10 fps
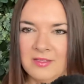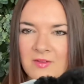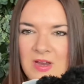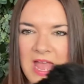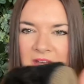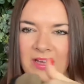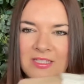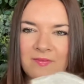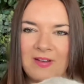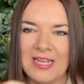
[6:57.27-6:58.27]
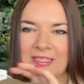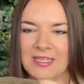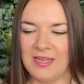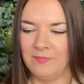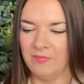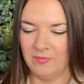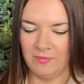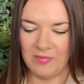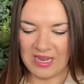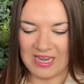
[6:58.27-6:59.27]
So yeah, nice fleecy
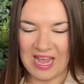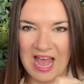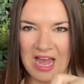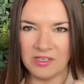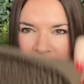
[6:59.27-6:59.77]
beanie hat.